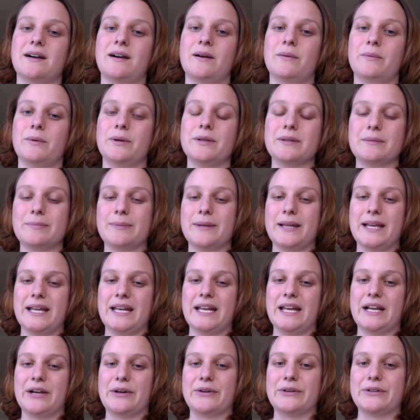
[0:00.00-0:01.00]
I was
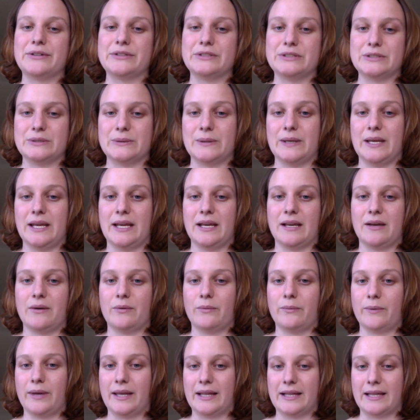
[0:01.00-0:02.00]
planning on doing
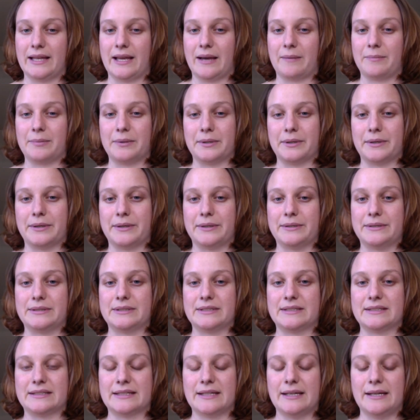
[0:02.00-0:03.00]
weekly
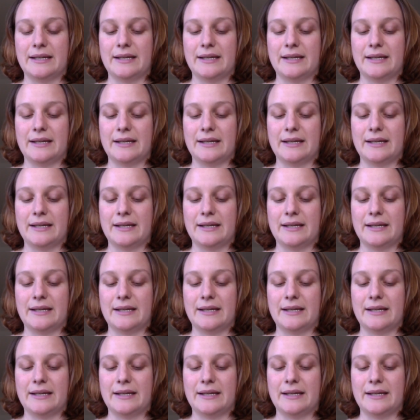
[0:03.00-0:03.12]
uploads,